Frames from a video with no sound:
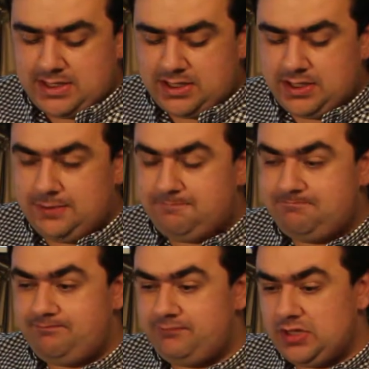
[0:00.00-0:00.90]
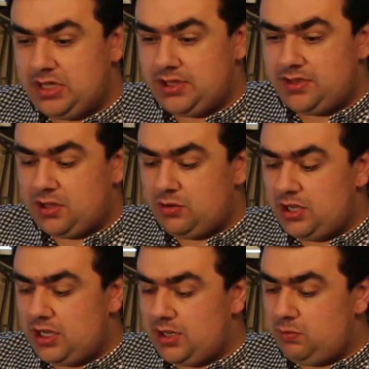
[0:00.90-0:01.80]

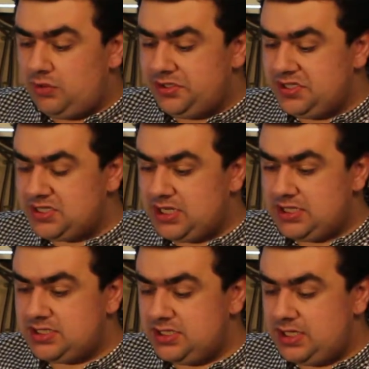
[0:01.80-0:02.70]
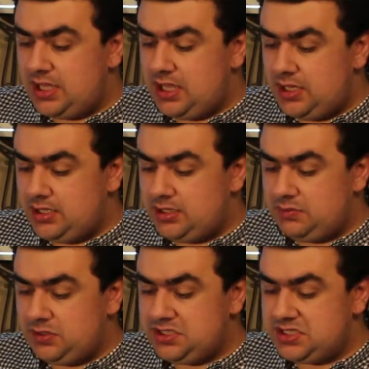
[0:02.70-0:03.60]
Although we'll discuss
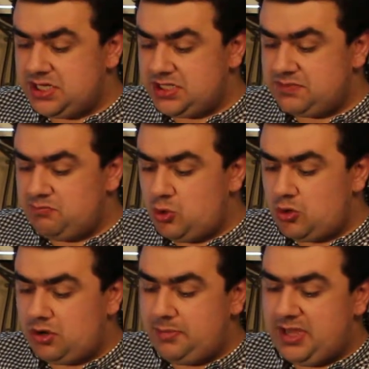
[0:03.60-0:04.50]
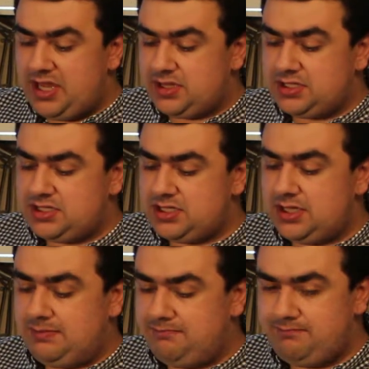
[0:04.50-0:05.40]
more about
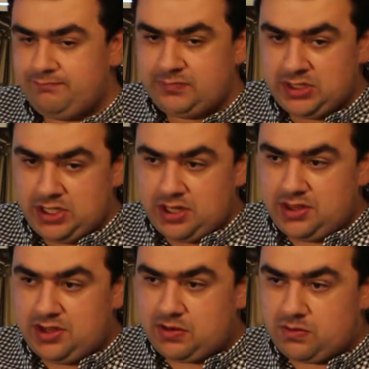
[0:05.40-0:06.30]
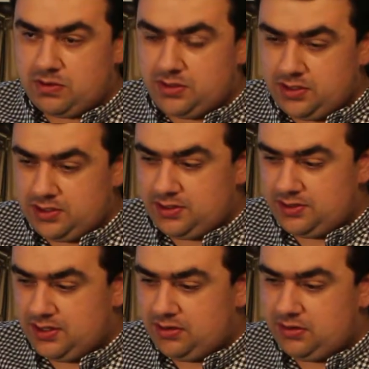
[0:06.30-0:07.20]

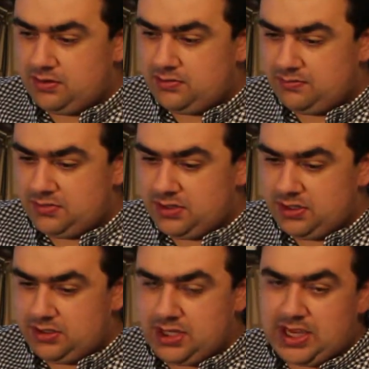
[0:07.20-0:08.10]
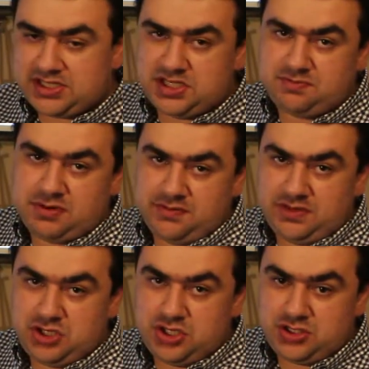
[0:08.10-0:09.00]
their access
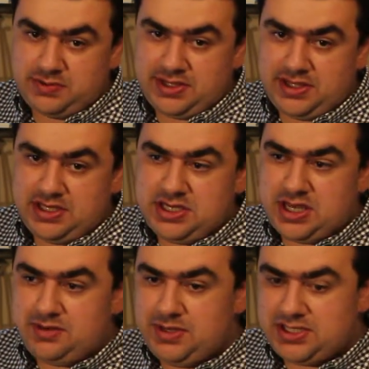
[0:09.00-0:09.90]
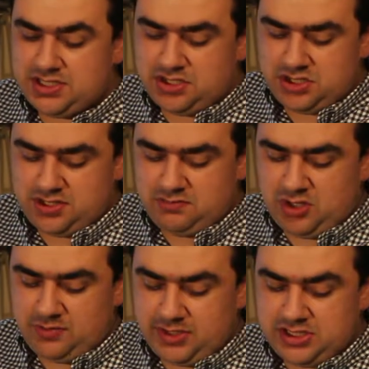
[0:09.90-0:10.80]
privileges within the database in just a
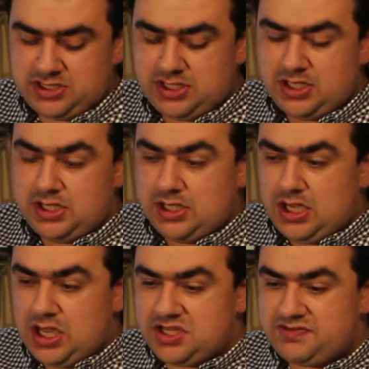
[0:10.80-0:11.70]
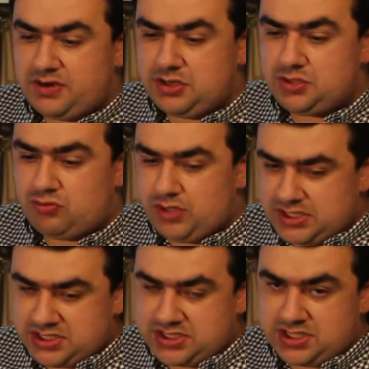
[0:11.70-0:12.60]
moment. As far as
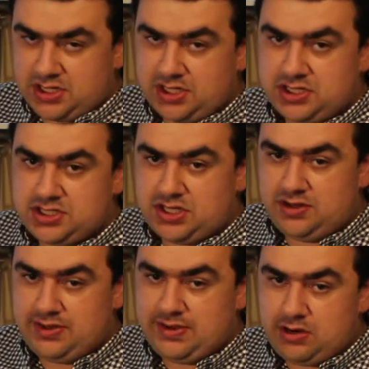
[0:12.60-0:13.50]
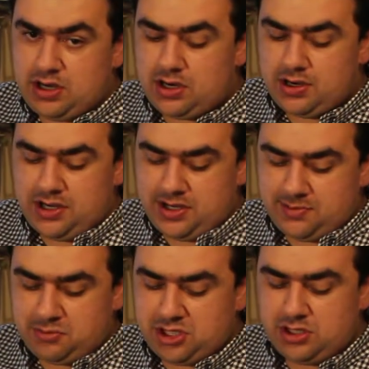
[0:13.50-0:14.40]
risks are concerned, there are a
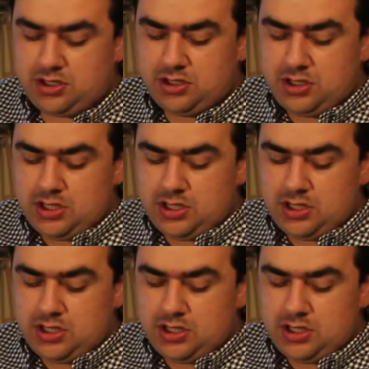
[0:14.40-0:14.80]
number.